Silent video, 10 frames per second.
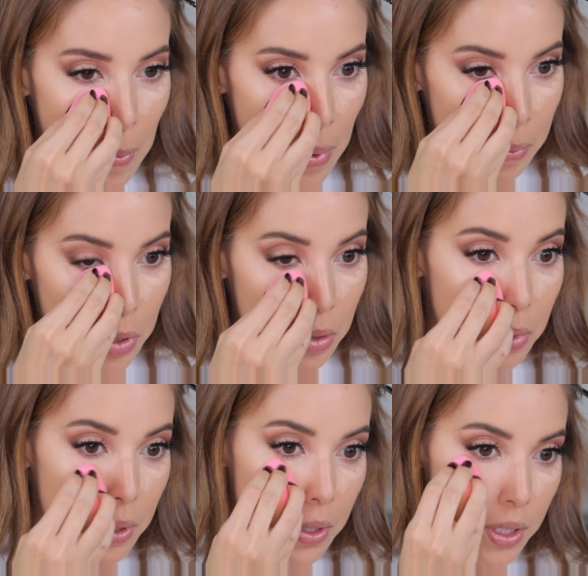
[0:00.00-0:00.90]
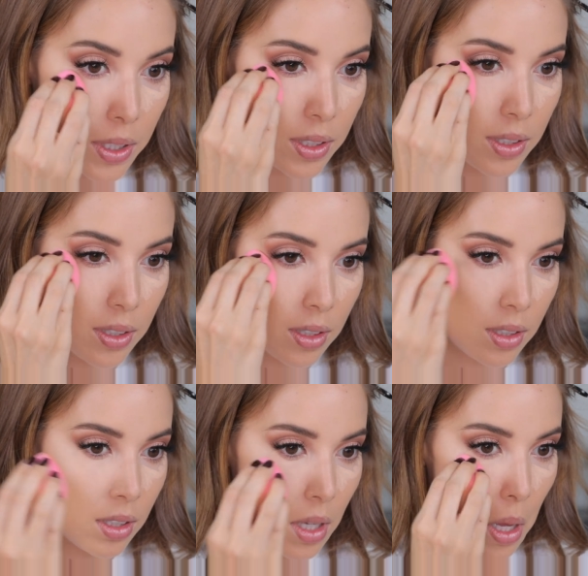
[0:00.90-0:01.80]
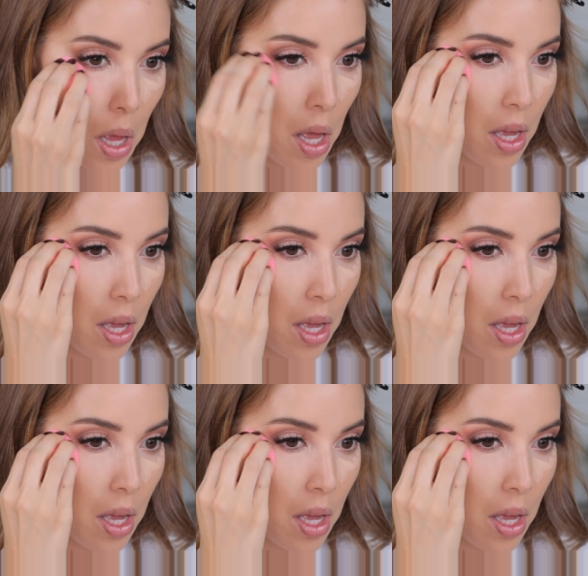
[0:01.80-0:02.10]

my beauty blender. Well, what would happen?